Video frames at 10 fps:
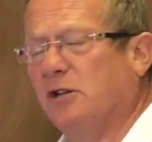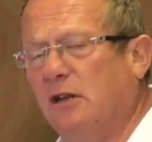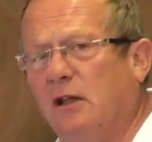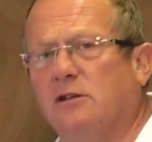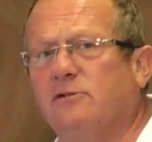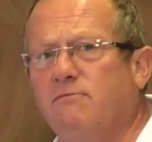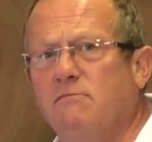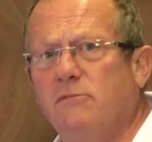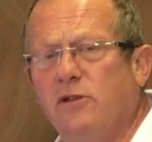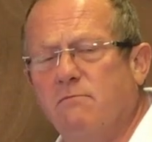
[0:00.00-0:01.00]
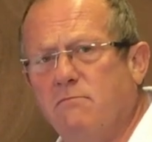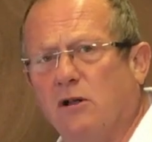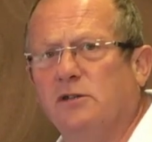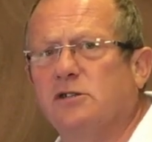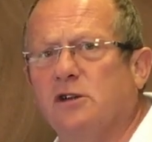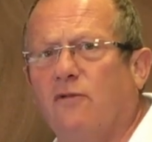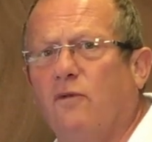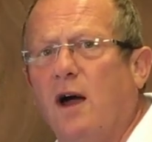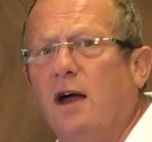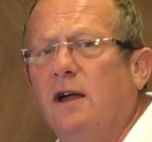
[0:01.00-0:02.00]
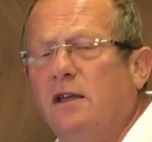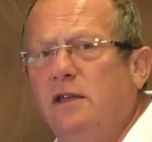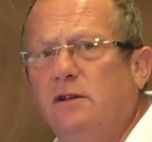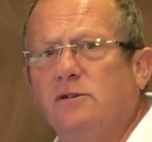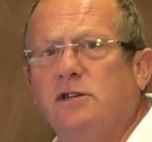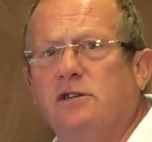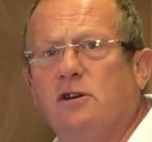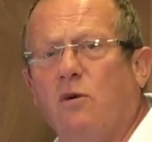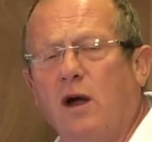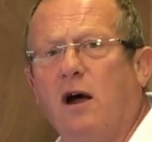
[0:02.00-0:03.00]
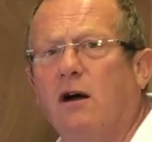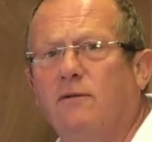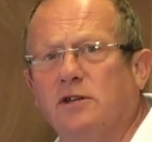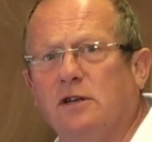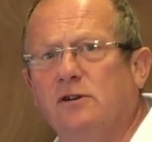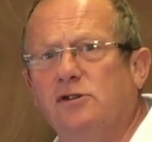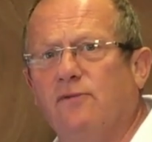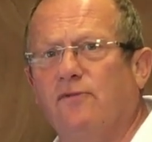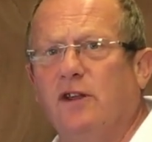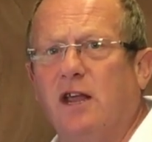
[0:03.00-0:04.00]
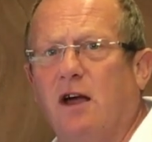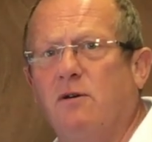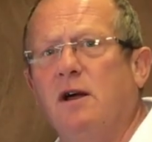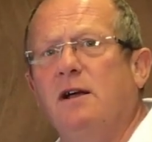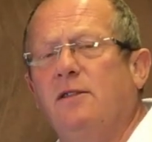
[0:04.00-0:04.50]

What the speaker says: a lot of the modern software uses quite high resolution video,